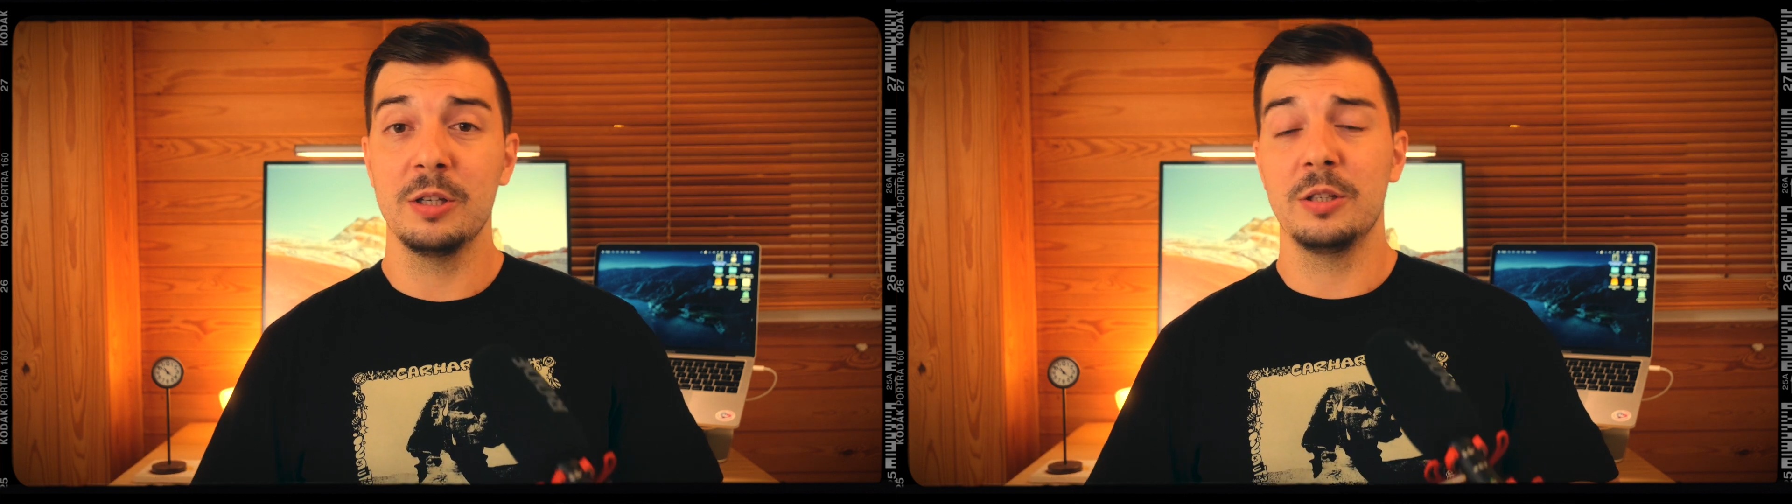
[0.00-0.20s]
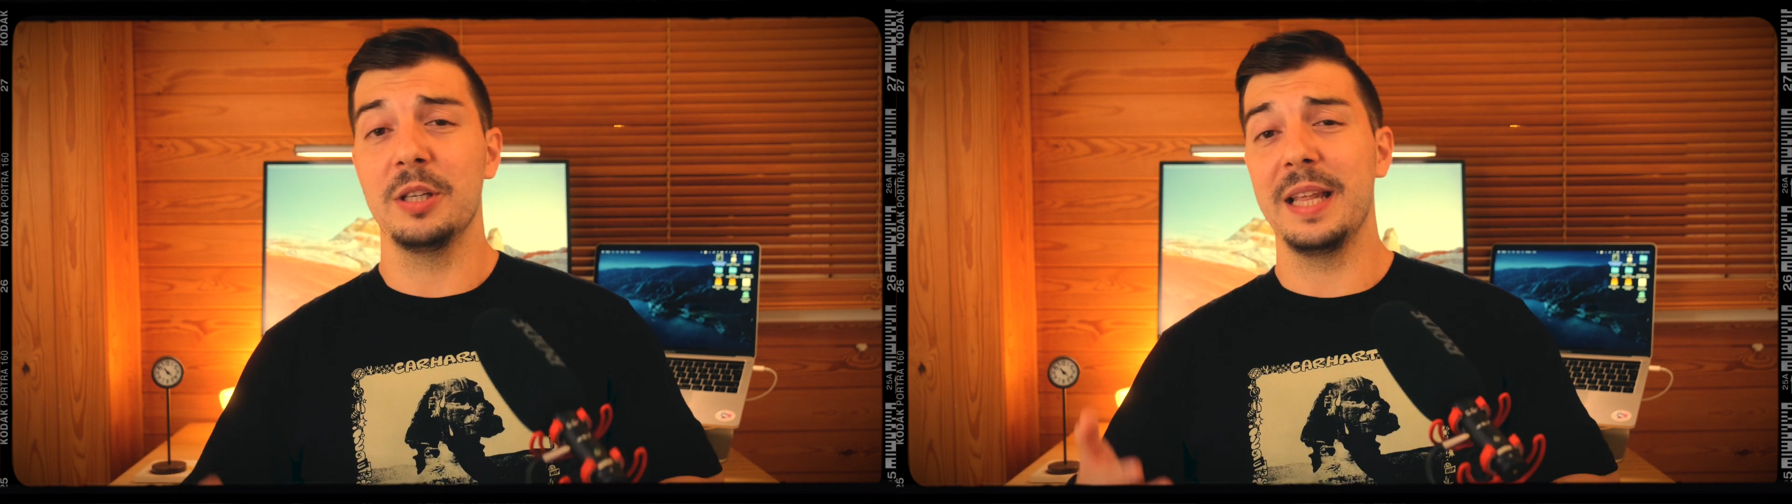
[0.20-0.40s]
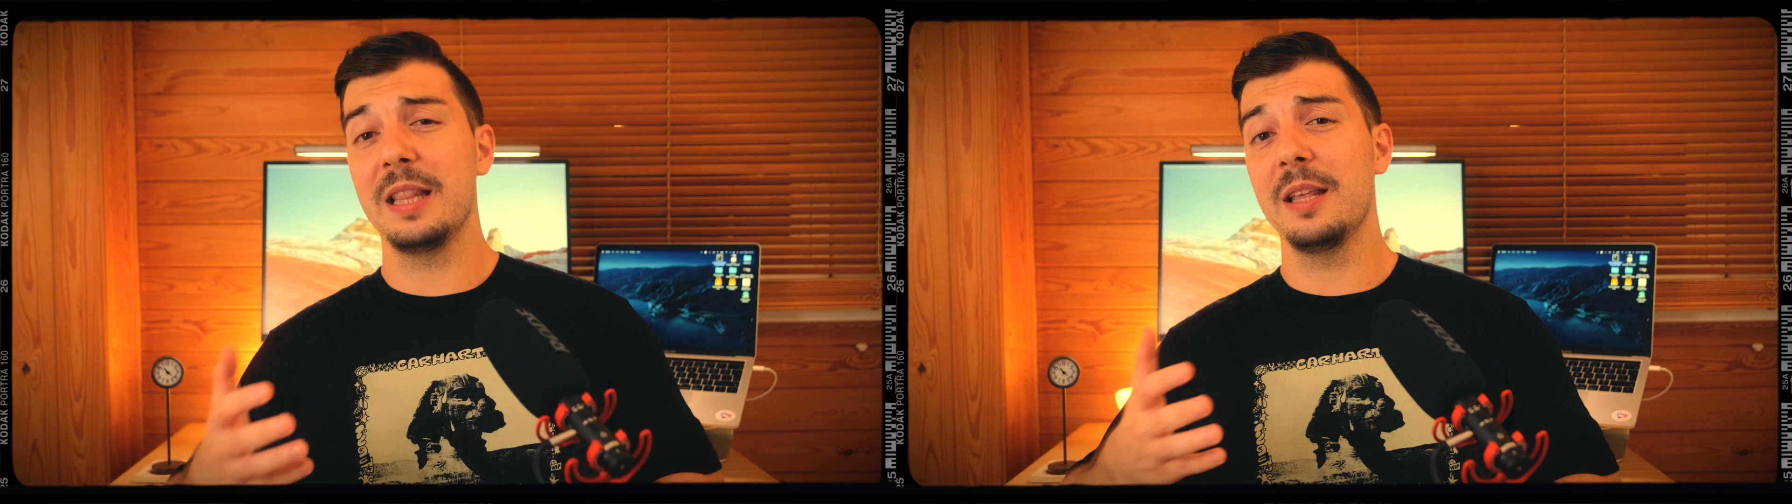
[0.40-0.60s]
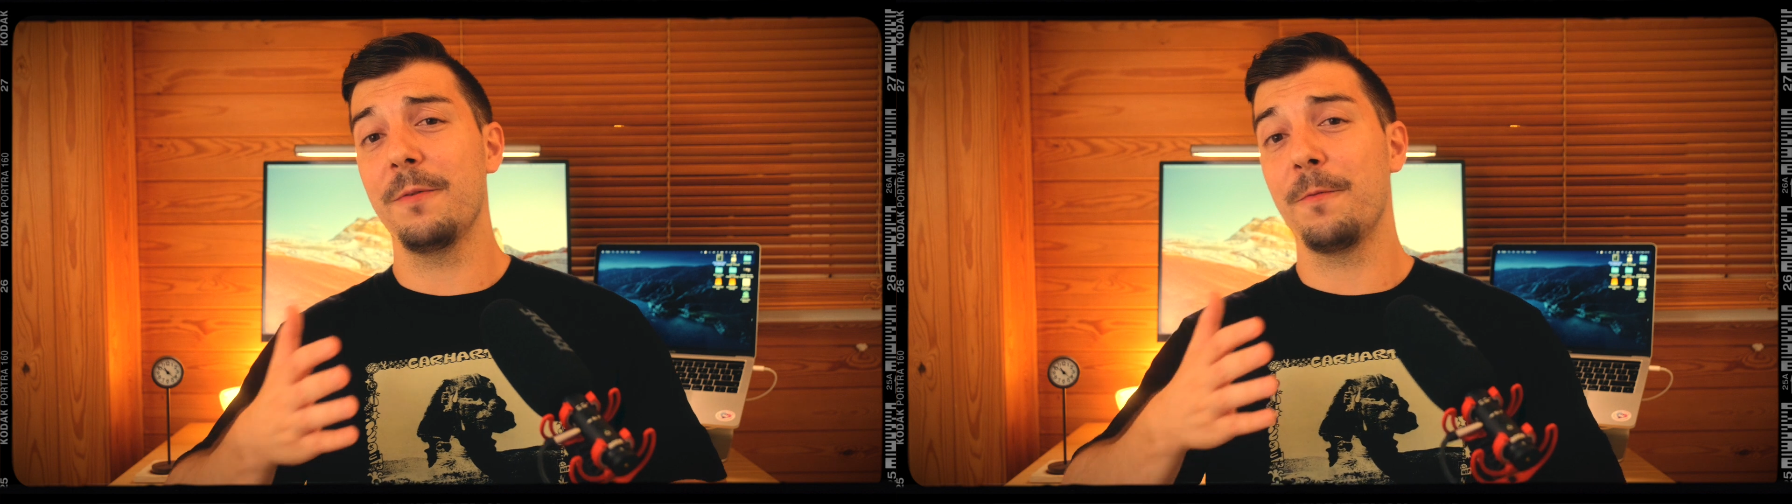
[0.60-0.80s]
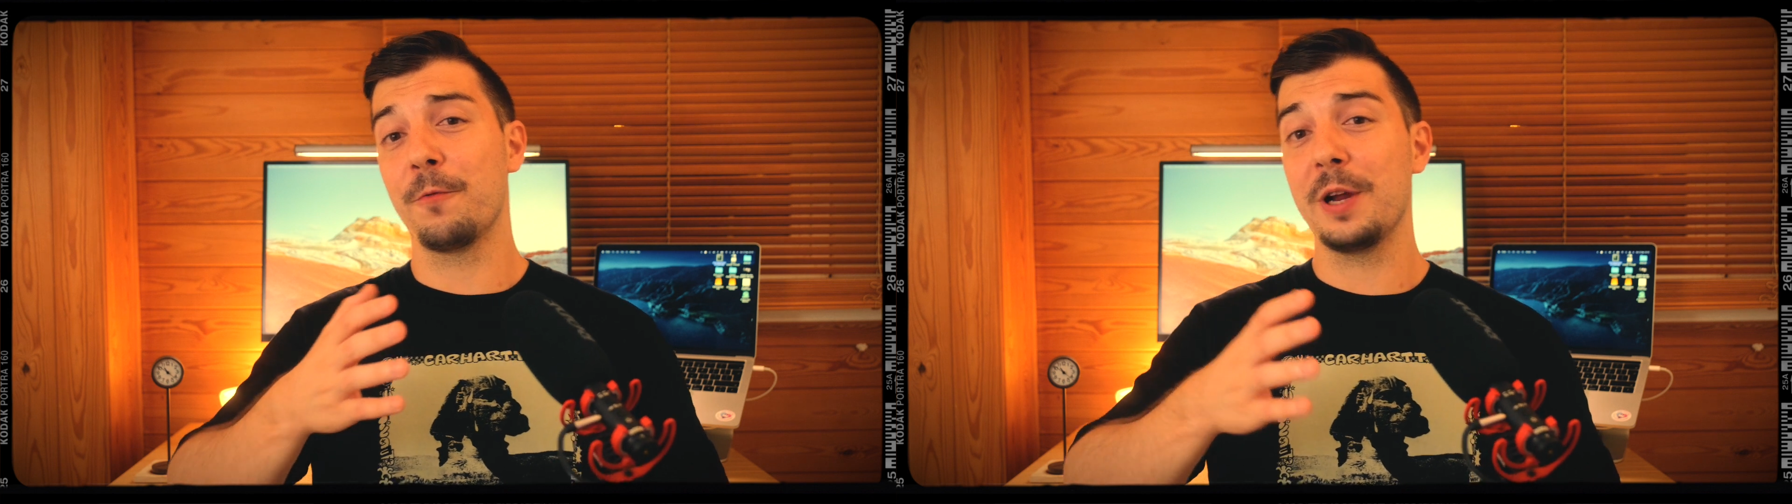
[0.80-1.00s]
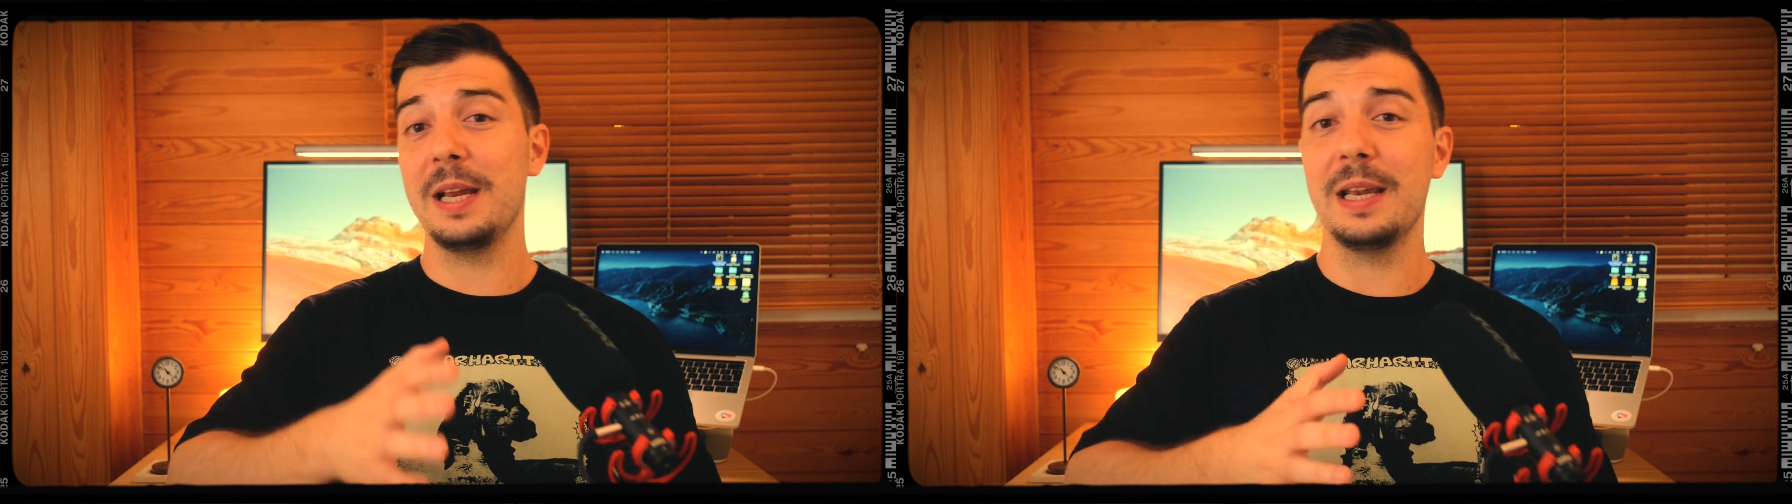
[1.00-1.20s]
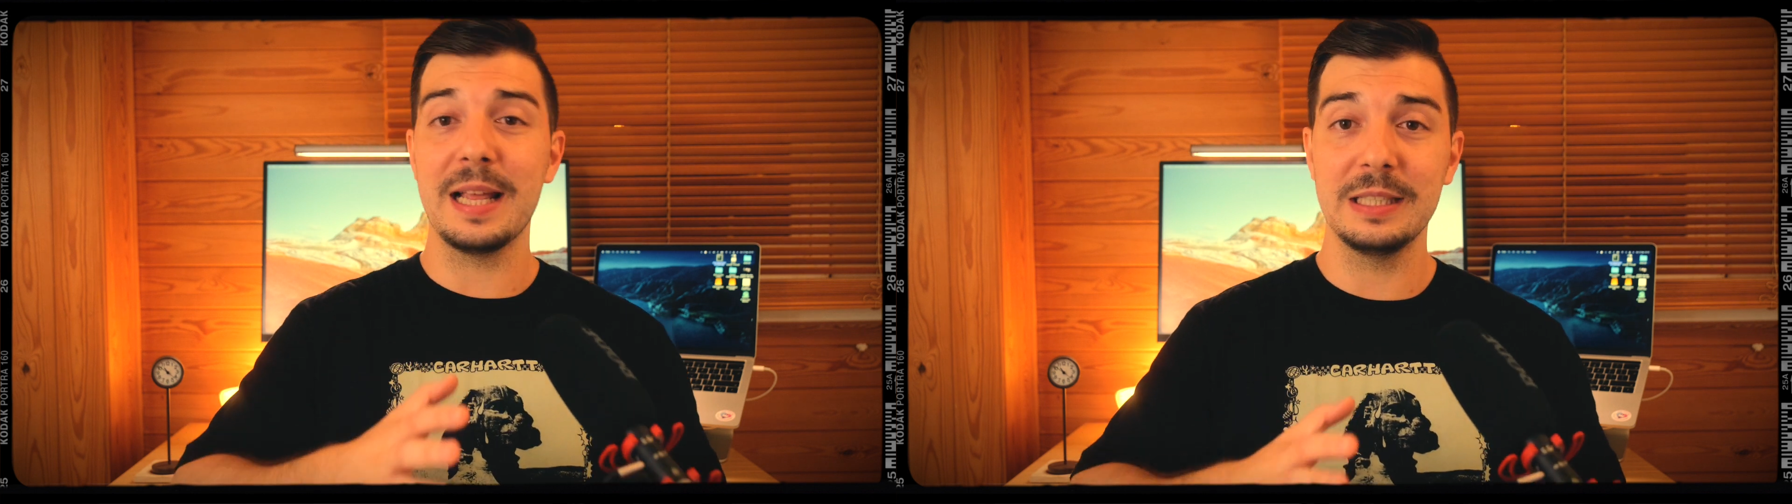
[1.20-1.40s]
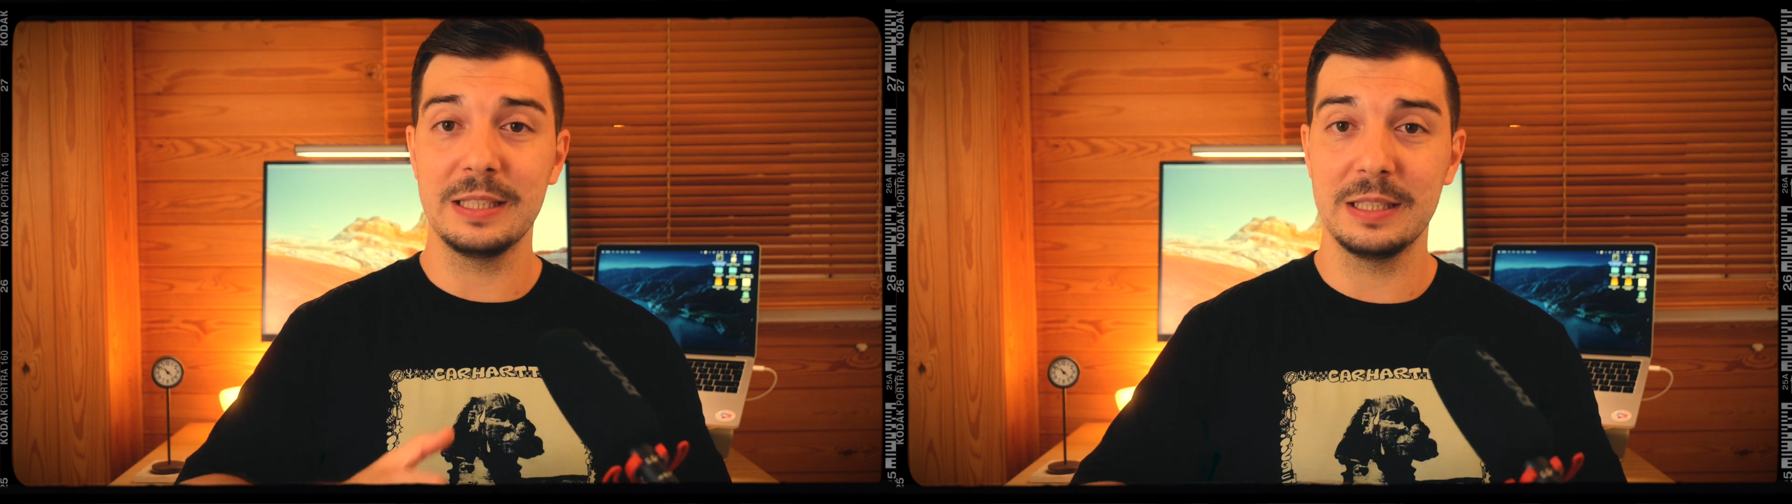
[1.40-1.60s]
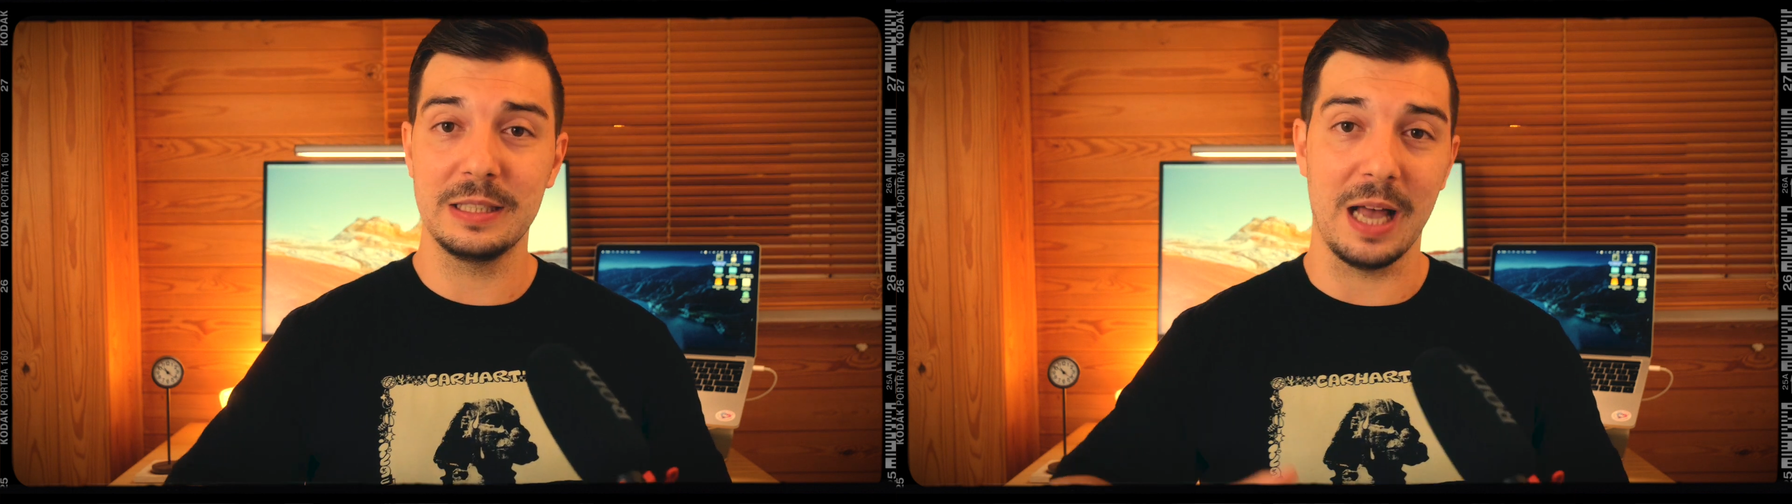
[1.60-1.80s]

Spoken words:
So they're the three lenses